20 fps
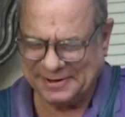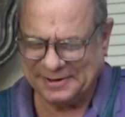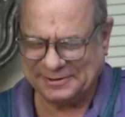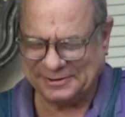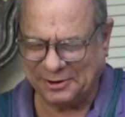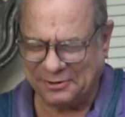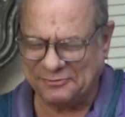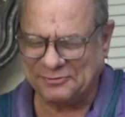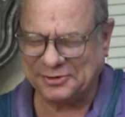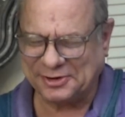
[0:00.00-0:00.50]

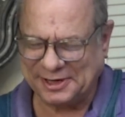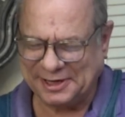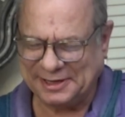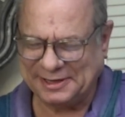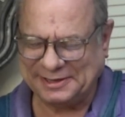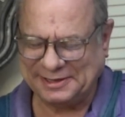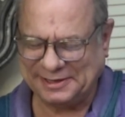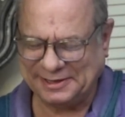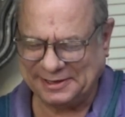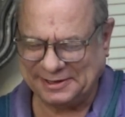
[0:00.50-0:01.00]
Don't
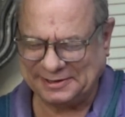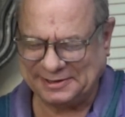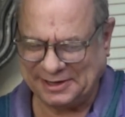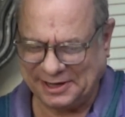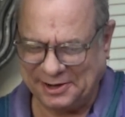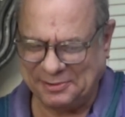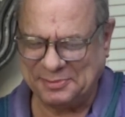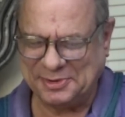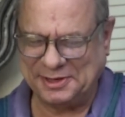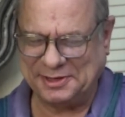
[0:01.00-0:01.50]
forget to
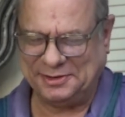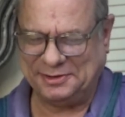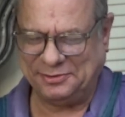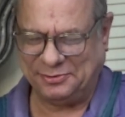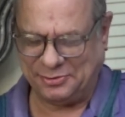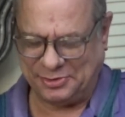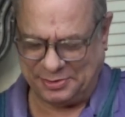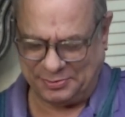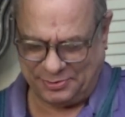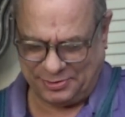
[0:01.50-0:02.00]
tell me
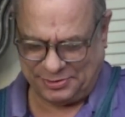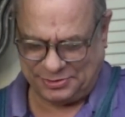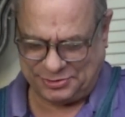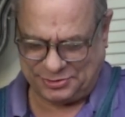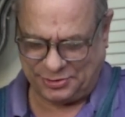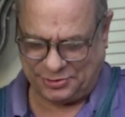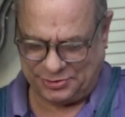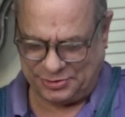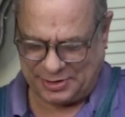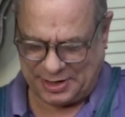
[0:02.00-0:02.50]
to
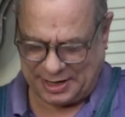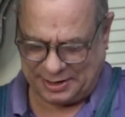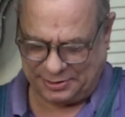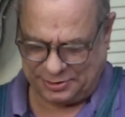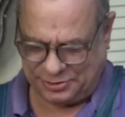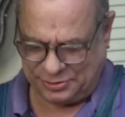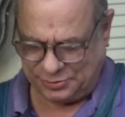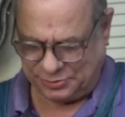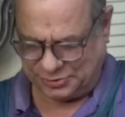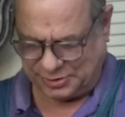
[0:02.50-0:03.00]
show you how to
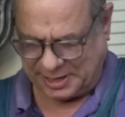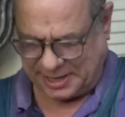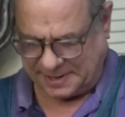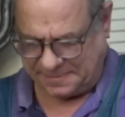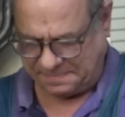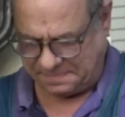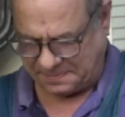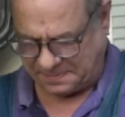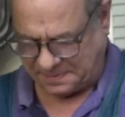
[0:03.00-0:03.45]
use that.